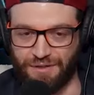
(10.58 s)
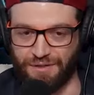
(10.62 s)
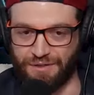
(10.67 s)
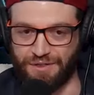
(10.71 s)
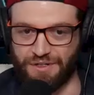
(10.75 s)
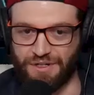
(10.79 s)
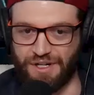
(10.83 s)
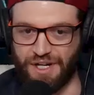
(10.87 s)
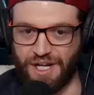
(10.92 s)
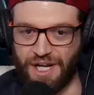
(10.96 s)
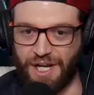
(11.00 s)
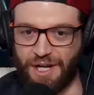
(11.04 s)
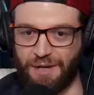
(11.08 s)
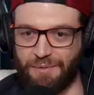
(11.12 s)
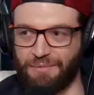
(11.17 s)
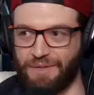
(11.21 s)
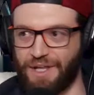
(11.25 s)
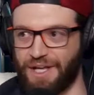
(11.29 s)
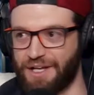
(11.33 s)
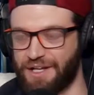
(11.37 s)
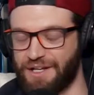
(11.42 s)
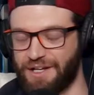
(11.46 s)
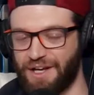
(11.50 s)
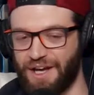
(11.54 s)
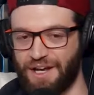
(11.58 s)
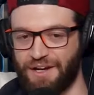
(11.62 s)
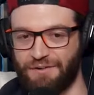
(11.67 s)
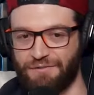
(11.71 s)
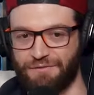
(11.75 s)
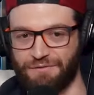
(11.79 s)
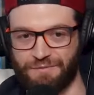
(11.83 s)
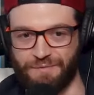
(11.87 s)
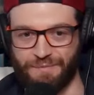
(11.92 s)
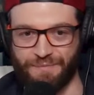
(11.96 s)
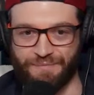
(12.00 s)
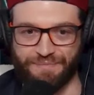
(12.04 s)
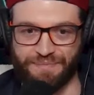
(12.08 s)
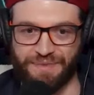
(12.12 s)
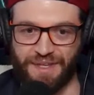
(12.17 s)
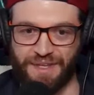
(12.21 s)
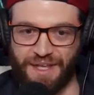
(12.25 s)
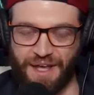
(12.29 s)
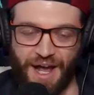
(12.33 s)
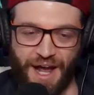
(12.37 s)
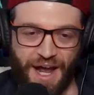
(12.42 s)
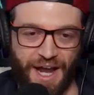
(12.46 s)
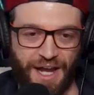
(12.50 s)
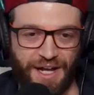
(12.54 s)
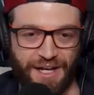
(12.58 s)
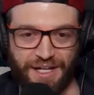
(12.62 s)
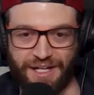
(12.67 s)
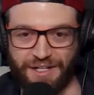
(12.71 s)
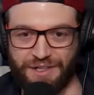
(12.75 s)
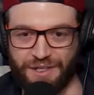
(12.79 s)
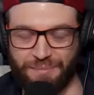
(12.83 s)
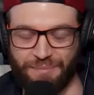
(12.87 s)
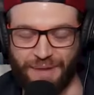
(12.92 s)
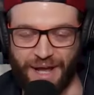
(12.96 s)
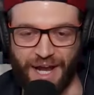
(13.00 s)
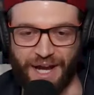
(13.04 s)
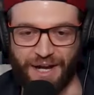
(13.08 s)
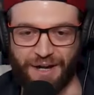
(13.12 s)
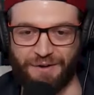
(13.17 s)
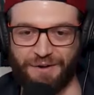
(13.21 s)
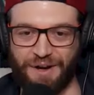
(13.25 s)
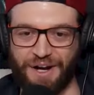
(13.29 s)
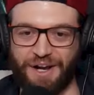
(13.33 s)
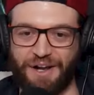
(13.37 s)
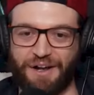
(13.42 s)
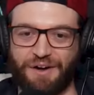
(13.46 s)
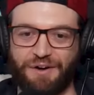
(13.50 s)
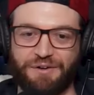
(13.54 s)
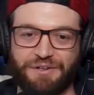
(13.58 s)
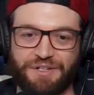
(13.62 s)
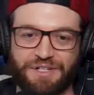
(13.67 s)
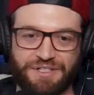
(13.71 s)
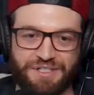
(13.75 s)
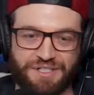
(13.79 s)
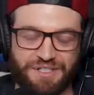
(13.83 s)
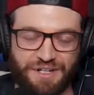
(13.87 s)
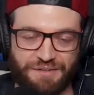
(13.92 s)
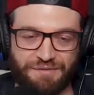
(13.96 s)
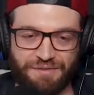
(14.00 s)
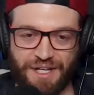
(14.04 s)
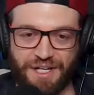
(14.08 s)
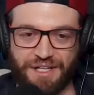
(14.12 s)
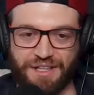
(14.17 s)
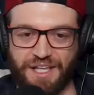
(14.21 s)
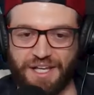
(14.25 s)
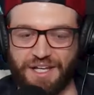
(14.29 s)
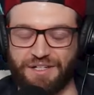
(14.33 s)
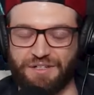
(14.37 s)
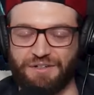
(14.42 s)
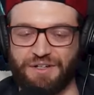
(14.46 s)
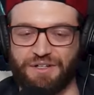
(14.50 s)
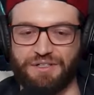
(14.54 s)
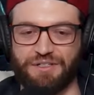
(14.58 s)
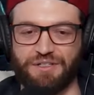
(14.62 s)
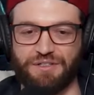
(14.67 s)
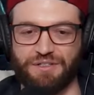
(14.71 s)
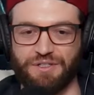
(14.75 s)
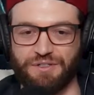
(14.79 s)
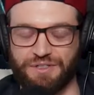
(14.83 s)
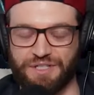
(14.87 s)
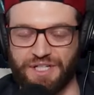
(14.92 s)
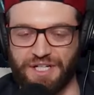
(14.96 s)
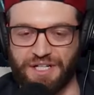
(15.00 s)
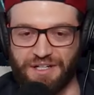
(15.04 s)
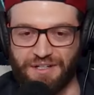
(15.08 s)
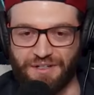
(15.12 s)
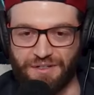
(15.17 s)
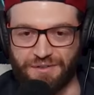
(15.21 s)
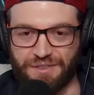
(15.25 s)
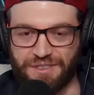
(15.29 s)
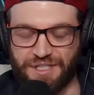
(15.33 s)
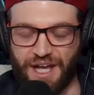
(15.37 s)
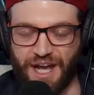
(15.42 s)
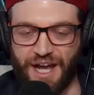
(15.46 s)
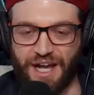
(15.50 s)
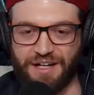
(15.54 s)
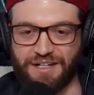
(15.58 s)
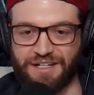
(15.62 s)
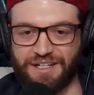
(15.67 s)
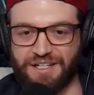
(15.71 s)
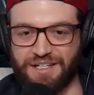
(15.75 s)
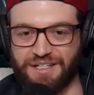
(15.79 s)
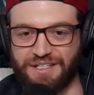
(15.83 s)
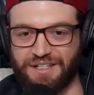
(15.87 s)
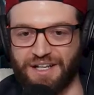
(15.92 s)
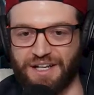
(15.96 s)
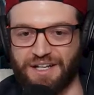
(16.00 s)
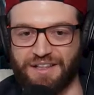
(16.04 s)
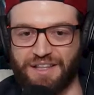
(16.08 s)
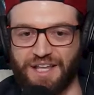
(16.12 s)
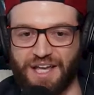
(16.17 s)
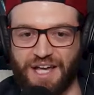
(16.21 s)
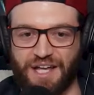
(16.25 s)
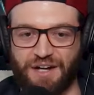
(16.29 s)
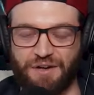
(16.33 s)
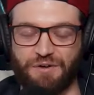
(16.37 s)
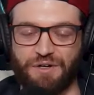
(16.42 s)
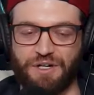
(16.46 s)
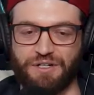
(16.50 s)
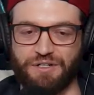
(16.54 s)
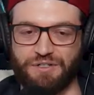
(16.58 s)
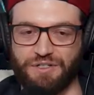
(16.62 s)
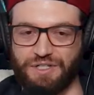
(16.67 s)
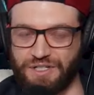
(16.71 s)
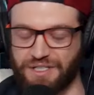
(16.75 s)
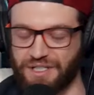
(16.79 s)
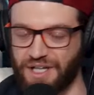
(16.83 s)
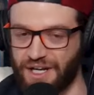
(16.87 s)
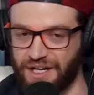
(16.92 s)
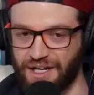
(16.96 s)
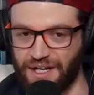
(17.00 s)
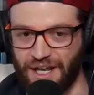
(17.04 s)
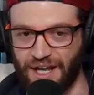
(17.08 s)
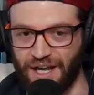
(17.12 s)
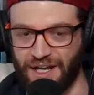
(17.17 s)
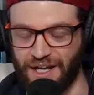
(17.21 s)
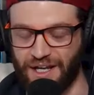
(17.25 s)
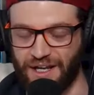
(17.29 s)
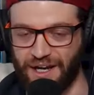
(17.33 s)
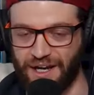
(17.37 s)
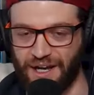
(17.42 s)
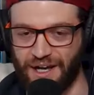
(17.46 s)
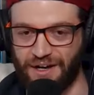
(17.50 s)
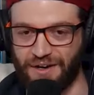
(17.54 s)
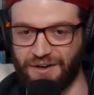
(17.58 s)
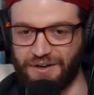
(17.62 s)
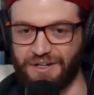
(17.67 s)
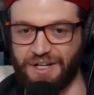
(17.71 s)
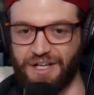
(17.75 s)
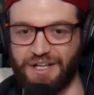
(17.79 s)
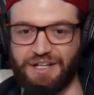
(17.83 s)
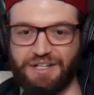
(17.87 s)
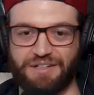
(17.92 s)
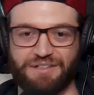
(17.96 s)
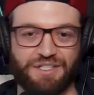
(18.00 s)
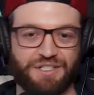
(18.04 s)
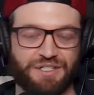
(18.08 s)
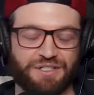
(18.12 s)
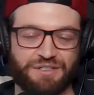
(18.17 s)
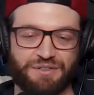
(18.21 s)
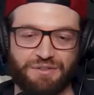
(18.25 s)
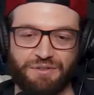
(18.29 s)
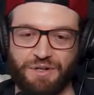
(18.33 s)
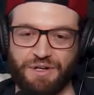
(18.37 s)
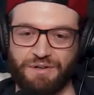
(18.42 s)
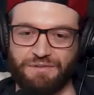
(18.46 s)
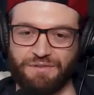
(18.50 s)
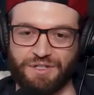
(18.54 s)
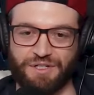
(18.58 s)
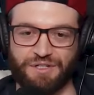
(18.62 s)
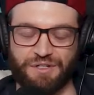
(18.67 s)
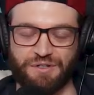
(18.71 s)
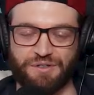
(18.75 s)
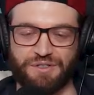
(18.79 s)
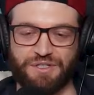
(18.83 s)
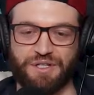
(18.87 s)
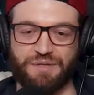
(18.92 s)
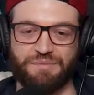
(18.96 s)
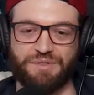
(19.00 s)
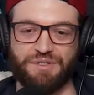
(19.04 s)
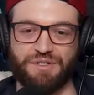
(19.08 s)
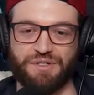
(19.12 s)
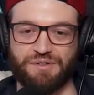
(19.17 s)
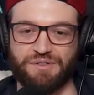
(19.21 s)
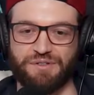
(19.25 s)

username like kind of hiding in the background and stuff like that. Do do you use any little tactics like that, or are you just kind of hanging out and then just whoever shows up